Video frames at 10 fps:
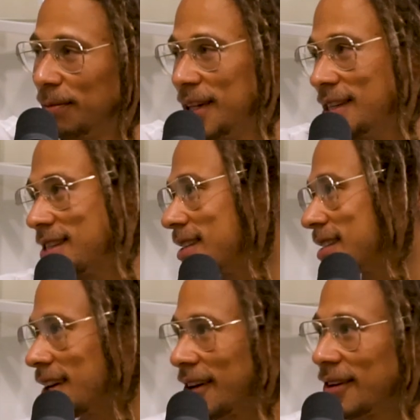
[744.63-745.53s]
pieces
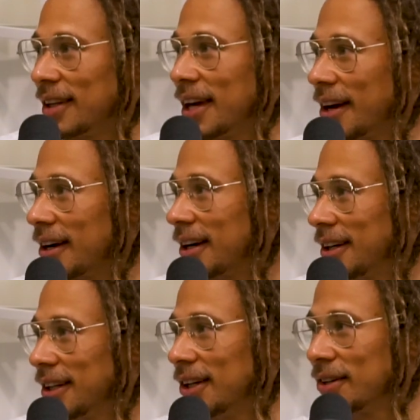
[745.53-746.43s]
here and there,
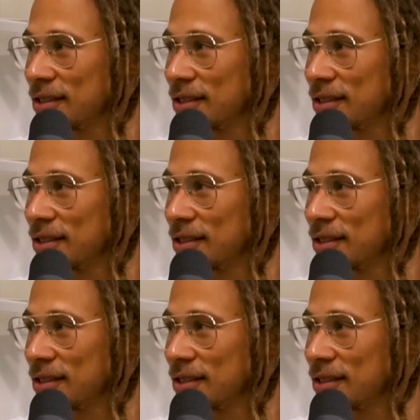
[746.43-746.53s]
you know?